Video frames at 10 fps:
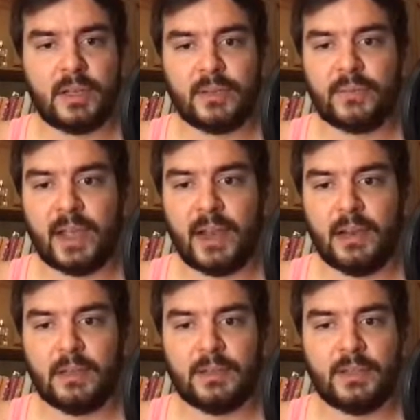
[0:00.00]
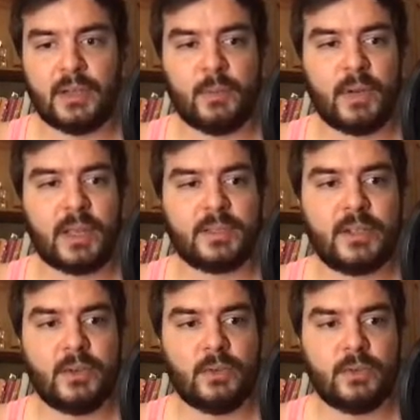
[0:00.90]
the file that I will
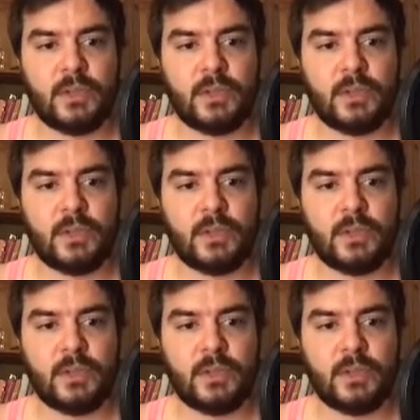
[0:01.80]
execute.